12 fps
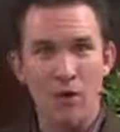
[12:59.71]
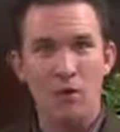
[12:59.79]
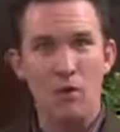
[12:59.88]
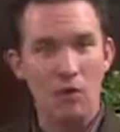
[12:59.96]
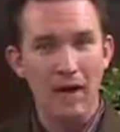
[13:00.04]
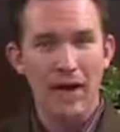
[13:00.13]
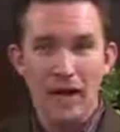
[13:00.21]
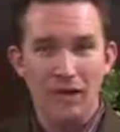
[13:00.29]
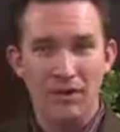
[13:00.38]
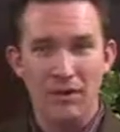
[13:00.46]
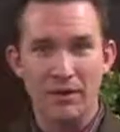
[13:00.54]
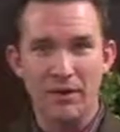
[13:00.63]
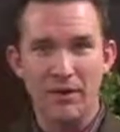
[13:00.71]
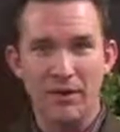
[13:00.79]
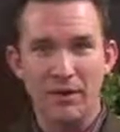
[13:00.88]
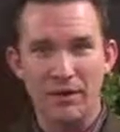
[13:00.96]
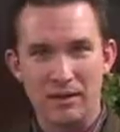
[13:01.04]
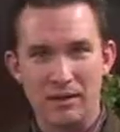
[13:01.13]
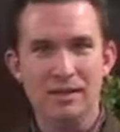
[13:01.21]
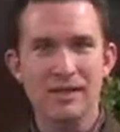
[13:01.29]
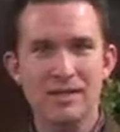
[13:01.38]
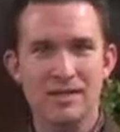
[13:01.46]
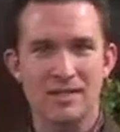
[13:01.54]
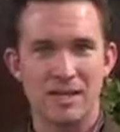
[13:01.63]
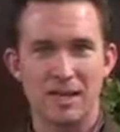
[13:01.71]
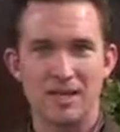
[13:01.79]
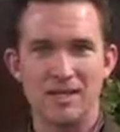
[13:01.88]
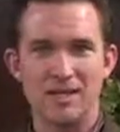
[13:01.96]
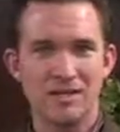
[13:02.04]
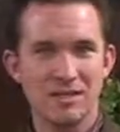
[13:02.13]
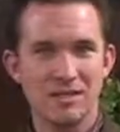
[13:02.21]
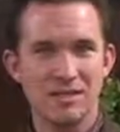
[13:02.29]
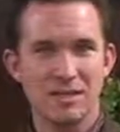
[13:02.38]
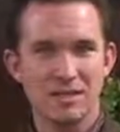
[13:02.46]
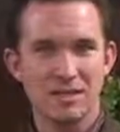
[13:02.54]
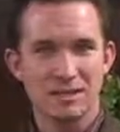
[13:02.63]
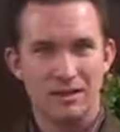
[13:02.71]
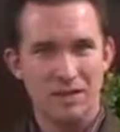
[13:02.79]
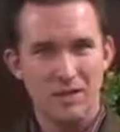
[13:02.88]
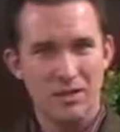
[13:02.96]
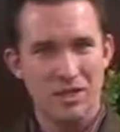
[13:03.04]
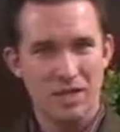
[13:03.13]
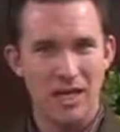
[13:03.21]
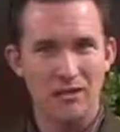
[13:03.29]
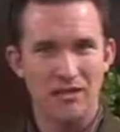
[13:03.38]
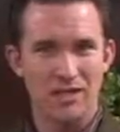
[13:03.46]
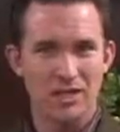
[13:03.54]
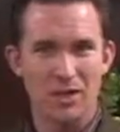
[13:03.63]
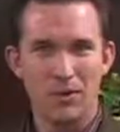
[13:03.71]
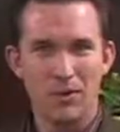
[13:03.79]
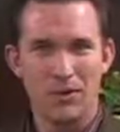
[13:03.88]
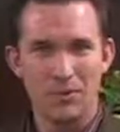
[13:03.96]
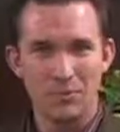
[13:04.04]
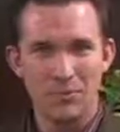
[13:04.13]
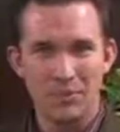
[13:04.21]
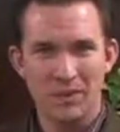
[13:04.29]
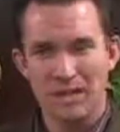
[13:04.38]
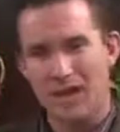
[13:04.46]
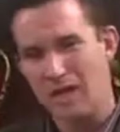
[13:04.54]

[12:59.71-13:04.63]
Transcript: Rather, God says you'll save his soul. A